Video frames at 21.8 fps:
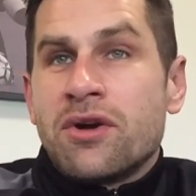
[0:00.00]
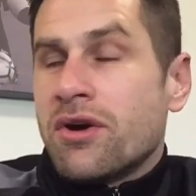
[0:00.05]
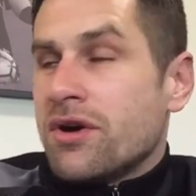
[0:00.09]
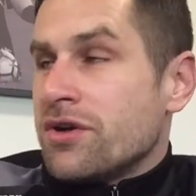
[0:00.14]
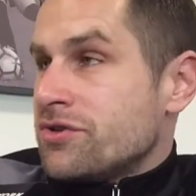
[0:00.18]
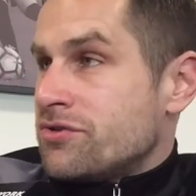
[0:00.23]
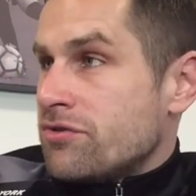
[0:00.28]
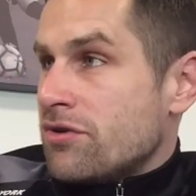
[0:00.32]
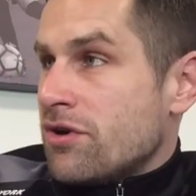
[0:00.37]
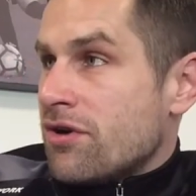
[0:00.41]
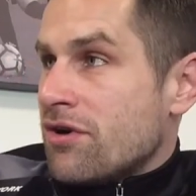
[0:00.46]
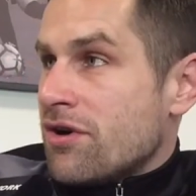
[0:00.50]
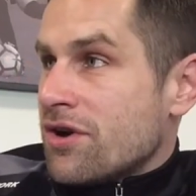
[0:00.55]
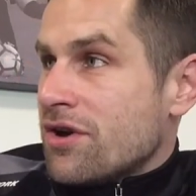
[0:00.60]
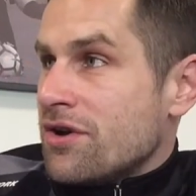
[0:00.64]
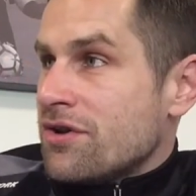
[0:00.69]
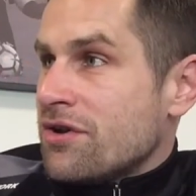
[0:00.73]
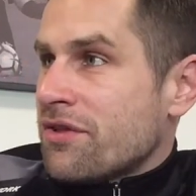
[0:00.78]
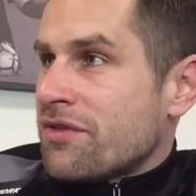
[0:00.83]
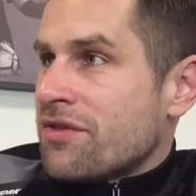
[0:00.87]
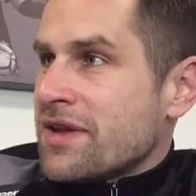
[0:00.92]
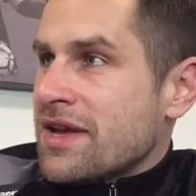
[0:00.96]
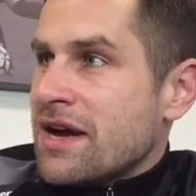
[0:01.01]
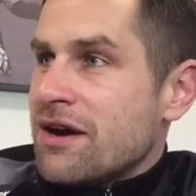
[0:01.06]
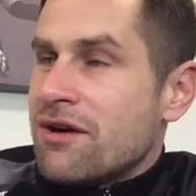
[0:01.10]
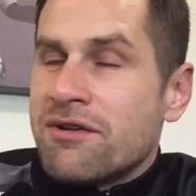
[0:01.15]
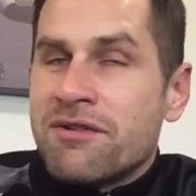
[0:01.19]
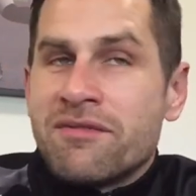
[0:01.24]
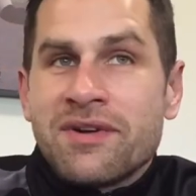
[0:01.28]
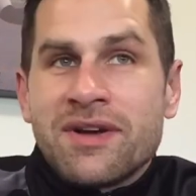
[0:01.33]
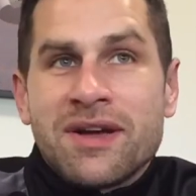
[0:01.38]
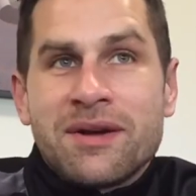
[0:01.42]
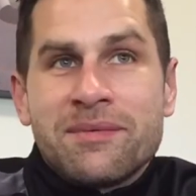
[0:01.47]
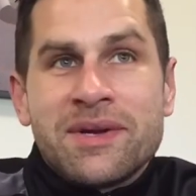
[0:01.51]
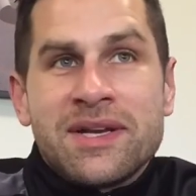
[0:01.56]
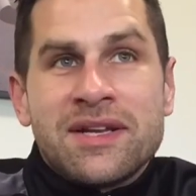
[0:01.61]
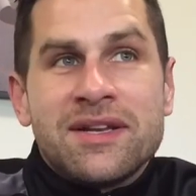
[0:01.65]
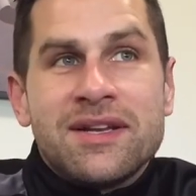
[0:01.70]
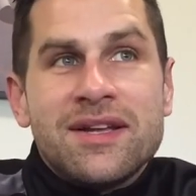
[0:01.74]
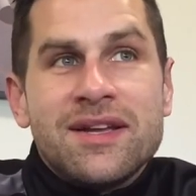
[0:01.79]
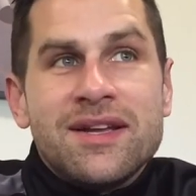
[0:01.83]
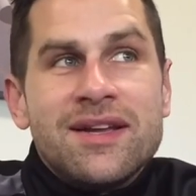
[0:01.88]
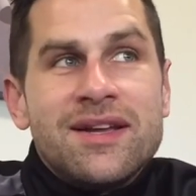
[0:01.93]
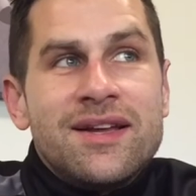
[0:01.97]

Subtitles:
got a draw, I got nothing out of it. I mean,